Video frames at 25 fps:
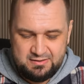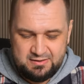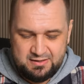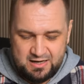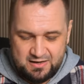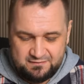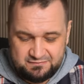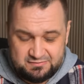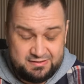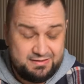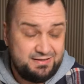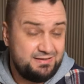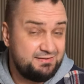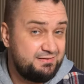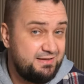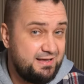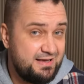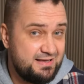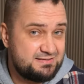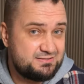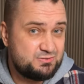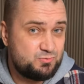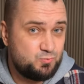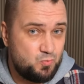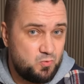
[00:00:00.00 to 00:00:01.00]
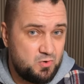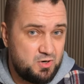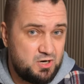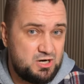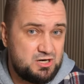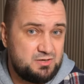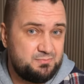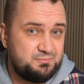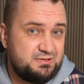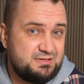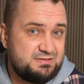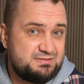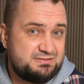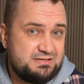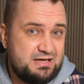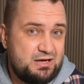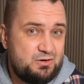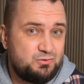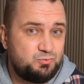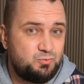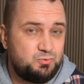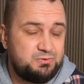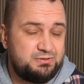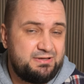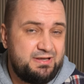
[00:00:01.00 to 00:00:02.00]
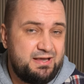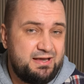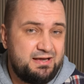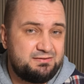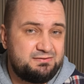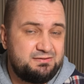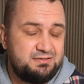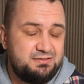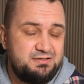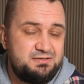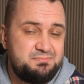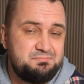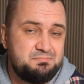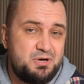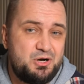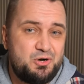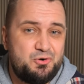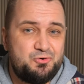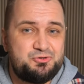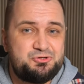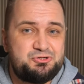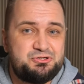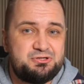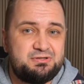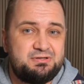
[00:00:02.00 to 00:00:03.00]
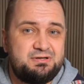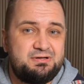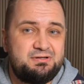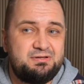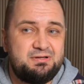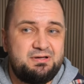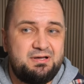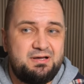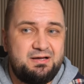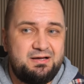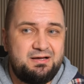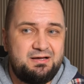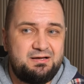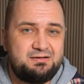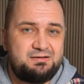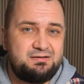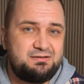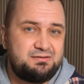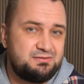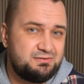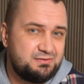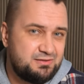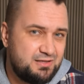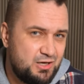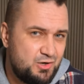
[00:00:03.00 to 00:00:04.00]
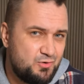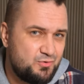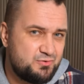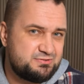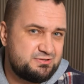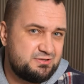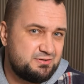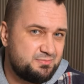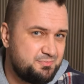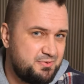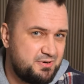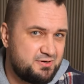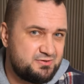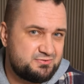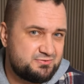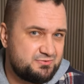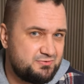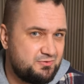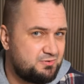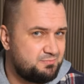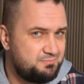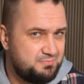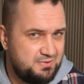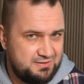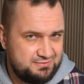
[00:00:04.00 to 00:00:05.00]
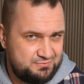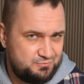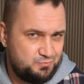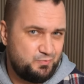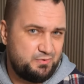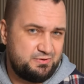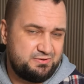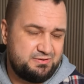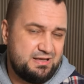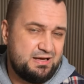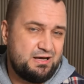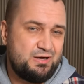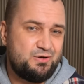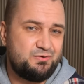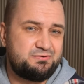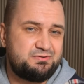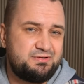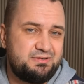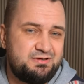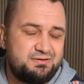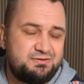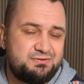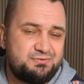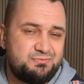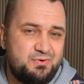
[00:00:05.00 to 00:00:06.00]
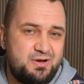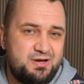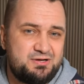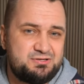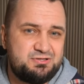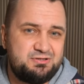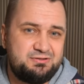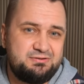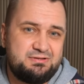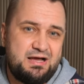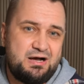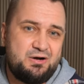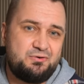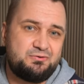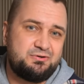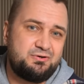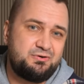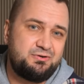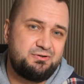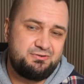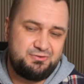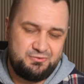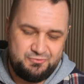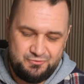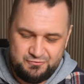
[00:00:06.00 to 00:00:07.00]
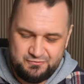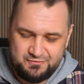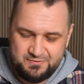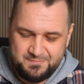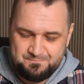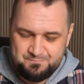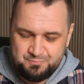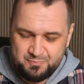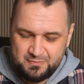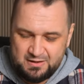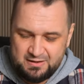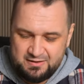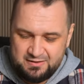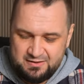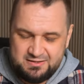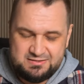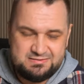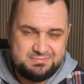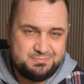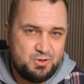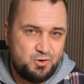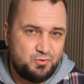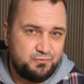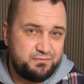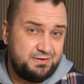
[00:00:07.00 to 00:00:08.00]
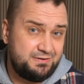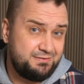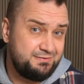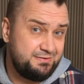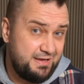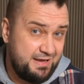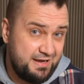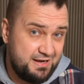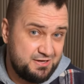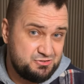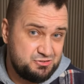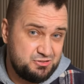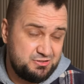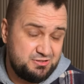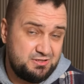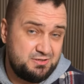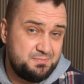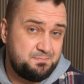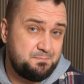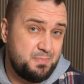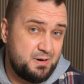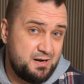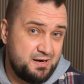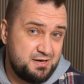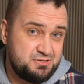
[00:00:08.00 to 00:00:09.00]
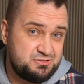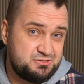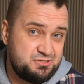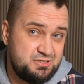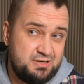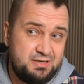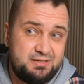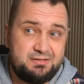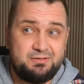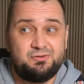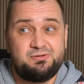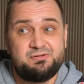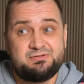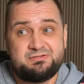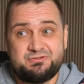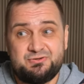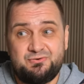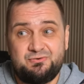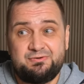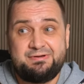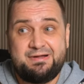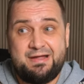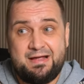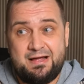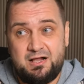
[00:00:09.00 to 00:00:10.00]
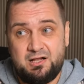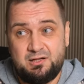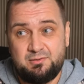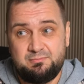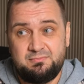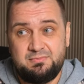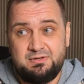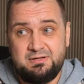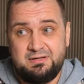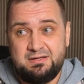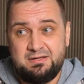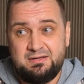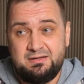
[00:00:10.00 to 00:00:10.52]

After it gets warm, the sound will get emotional, uh, close and personal, but without uh, crashing down on you. It's both engaging, punchy, and also calm,